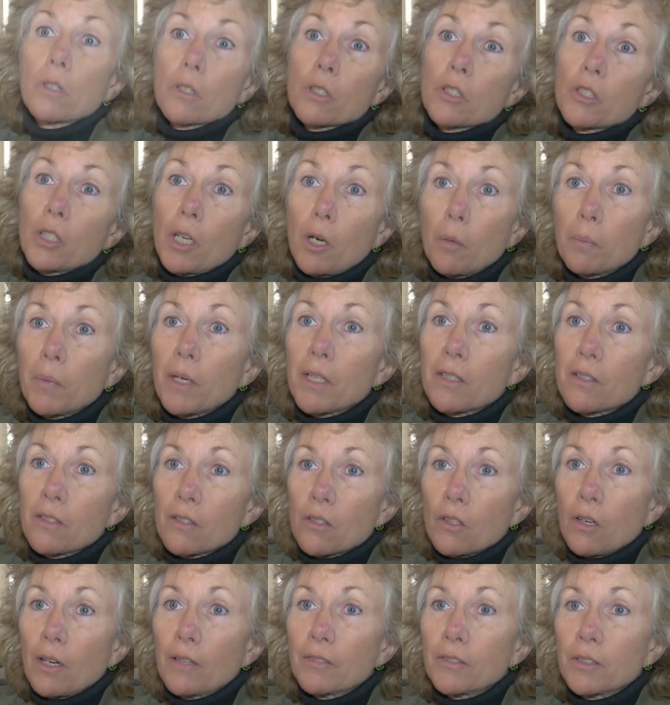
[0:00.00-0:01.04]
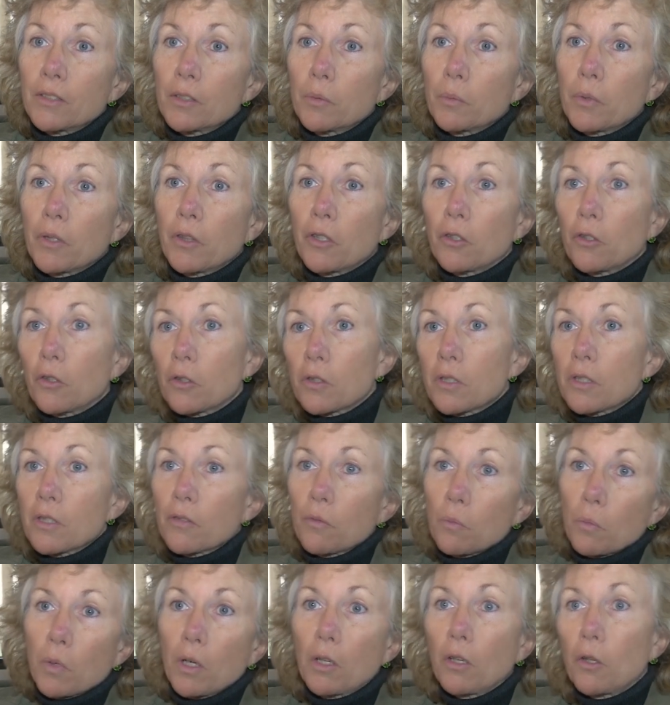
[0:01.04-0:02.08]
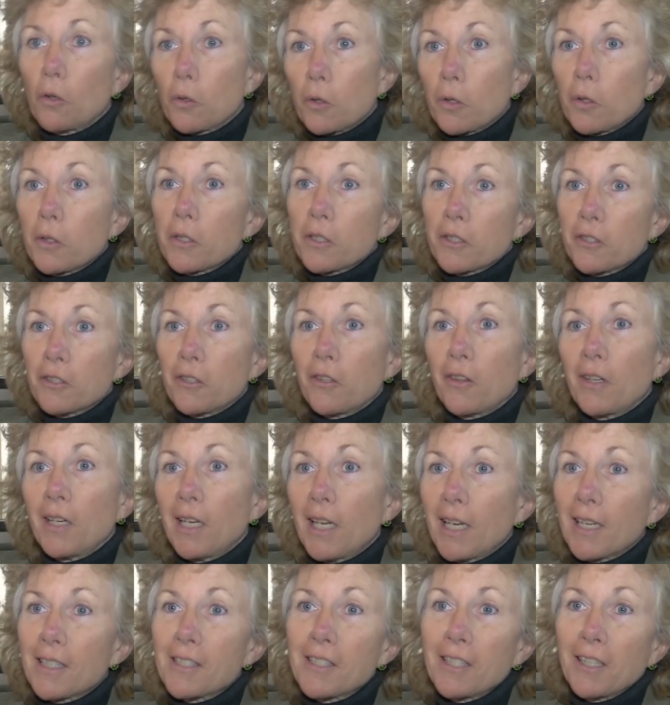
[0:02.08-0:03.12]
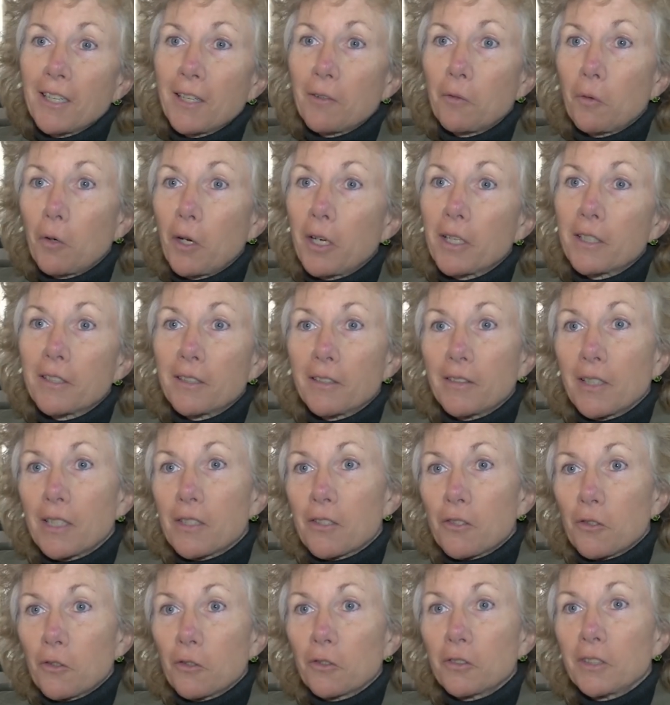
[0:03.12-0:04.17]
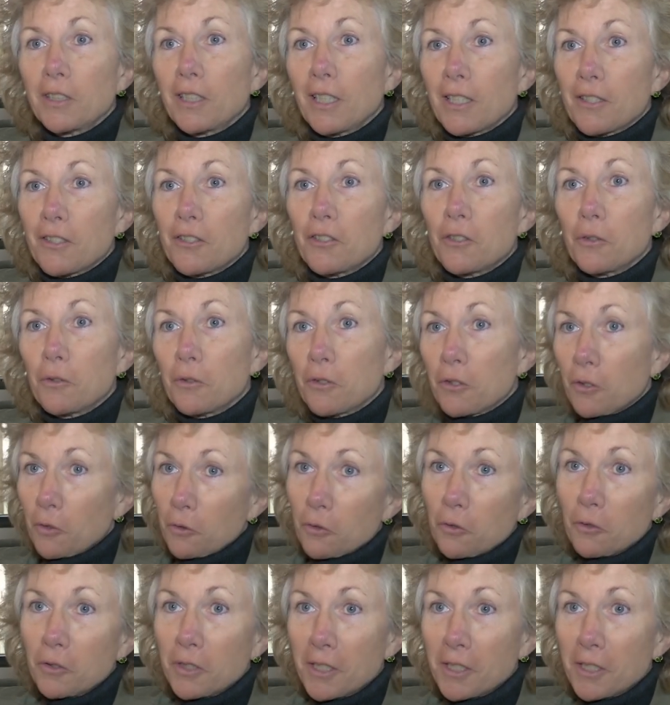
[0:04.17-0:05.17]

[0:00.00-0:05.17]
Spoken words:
the shuttle buses often to bring the nurses from one location to the next, and ironically, that certainly doesn't do social